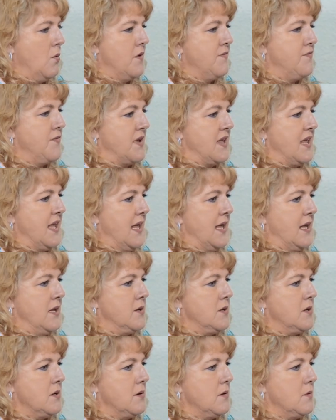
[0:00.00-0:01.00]
we
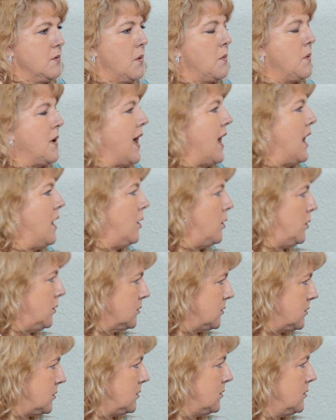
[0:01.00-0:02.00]
forget we were how
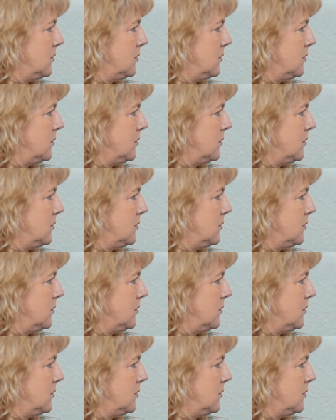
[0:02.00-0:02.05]
old.